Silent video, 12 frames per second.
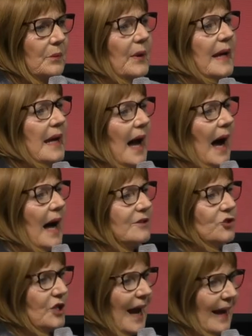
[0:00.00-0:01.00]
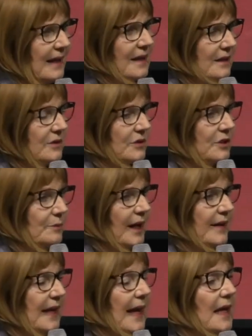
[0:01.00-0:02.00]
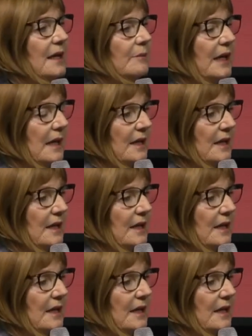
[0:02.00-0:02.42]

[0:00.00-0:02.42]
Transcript: we are challenged by the enemy